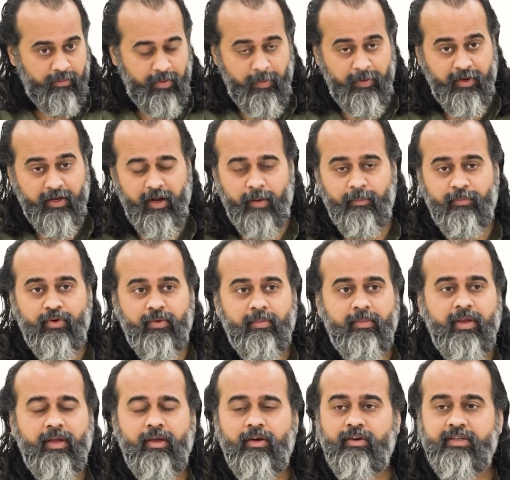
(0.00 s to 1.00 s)
People come to
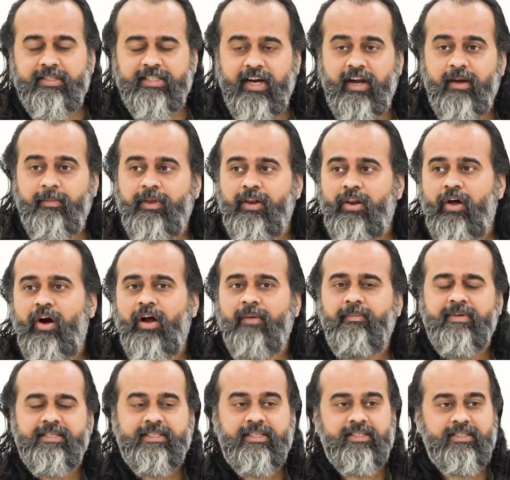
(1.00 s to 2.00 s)
me or send me
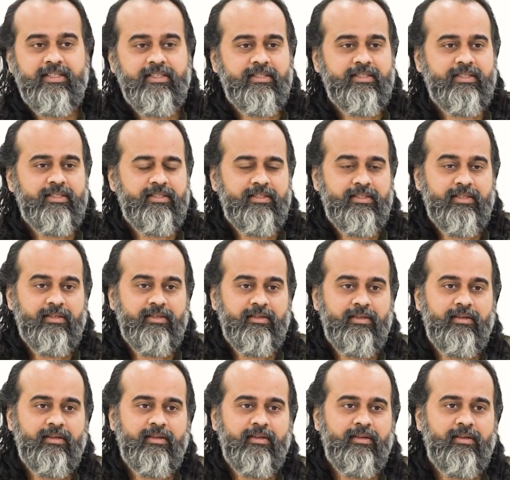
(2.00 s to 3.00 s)
long messages.
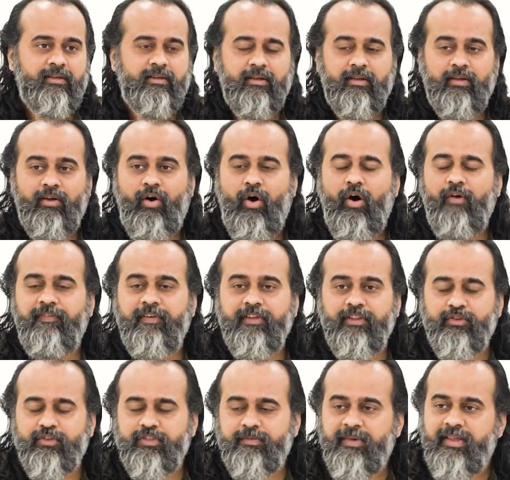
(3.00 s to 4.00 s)

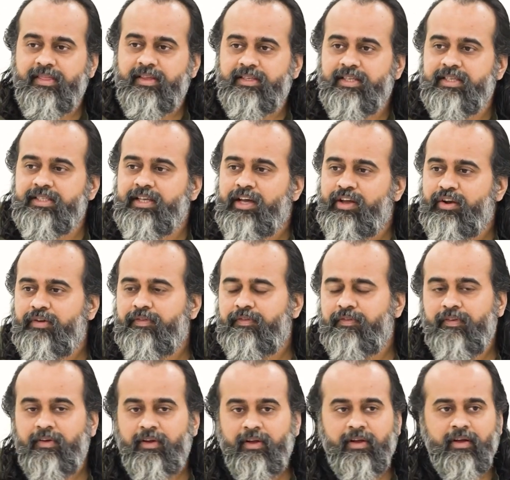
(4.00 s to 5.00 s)
Often those messages are
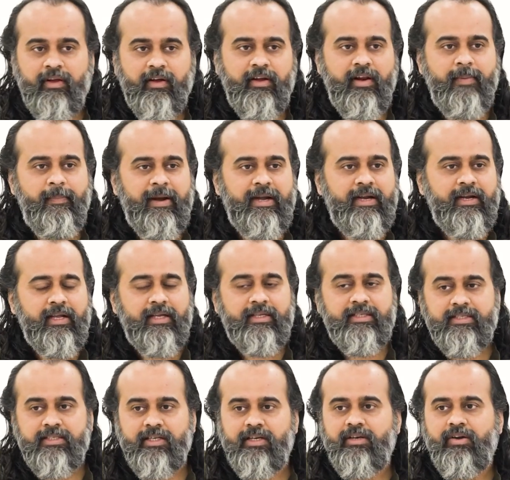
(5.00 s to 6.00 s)
of
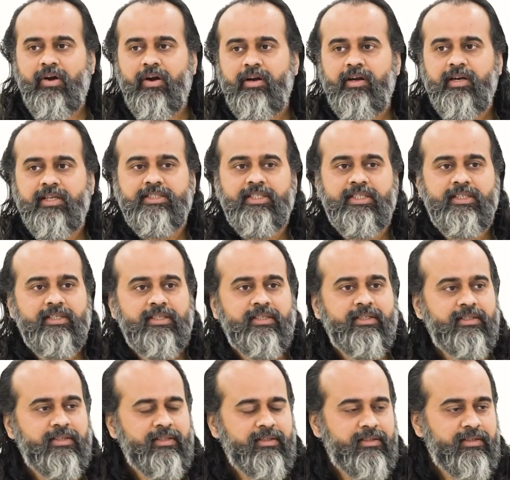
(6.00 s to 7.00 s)
repentance and
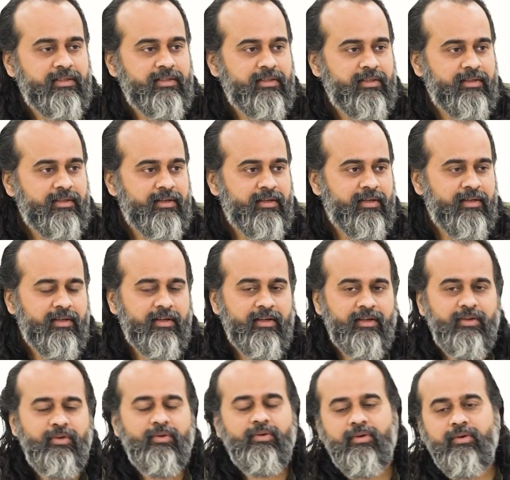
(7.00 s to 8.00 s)
contrition.
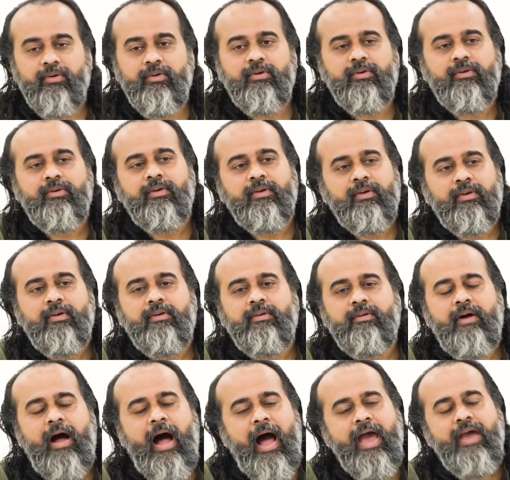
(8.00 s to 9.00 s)
You know,
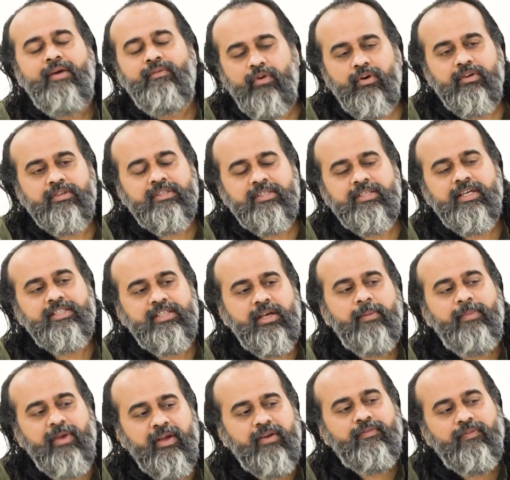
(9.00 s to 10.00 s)
I was such a
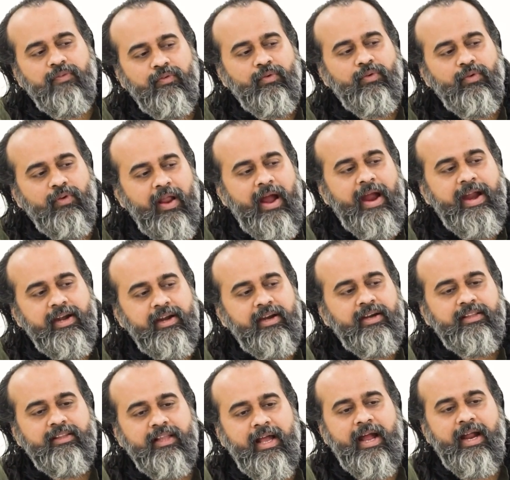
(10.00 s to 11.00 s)
big fool, I
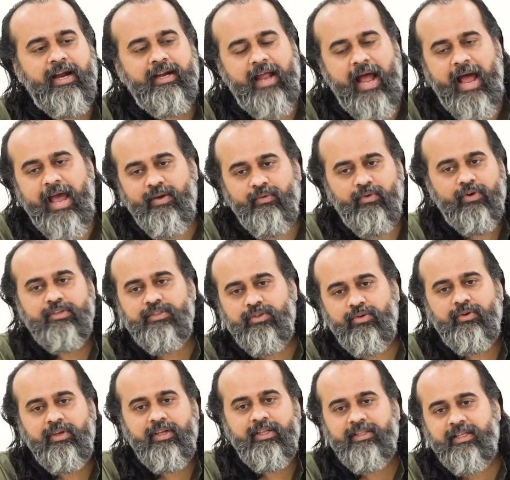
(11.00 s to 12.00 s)
did that, I was
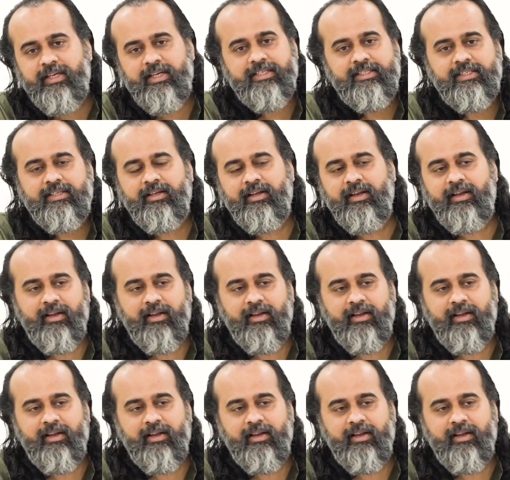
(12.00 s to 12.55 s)
doing this.